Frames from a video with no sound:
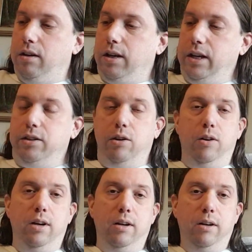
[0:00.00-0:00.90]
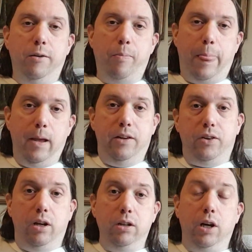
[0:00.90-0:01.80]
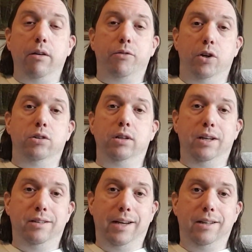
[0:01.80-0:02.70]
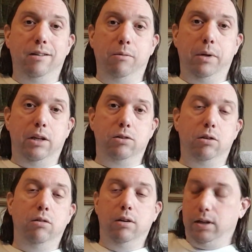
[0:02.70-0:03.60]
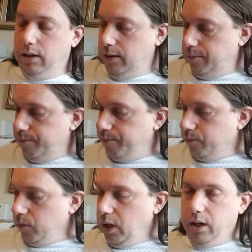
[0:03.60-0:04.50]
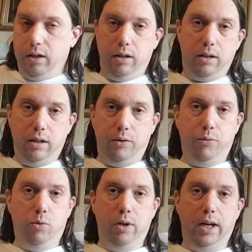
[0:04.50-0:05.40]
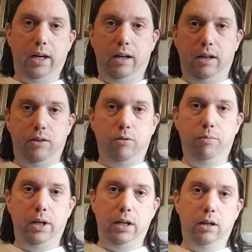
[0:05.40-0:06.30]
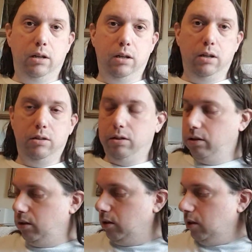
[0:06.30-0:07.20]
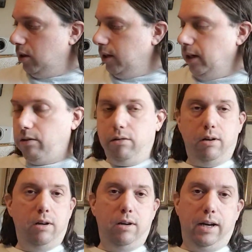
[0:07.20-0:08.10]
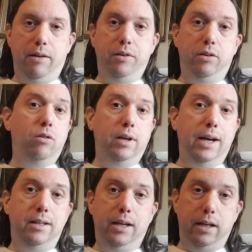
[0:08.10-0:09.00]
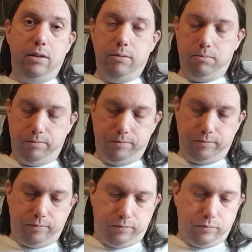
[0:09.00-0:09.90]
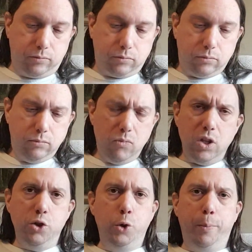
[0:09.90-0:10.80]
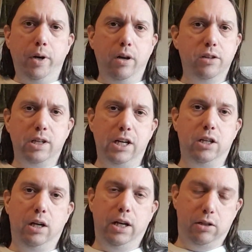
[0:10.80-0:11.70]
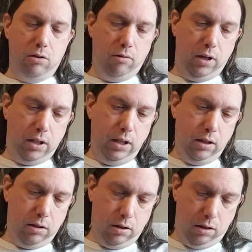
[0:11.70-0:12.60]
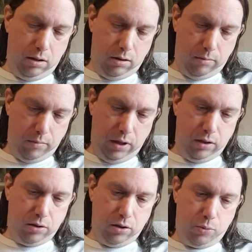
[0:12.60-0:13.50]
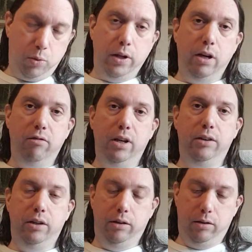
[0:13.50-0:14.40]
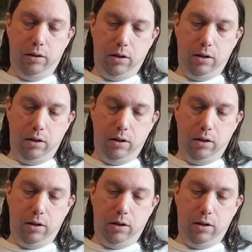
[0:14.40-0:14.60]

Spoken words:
Okay, so its uncut version is 89 minutes long, and this 4K is completely uncut. Now, I have this on 88. It's not part of the Slasher collection or anything. It's just one of their releases.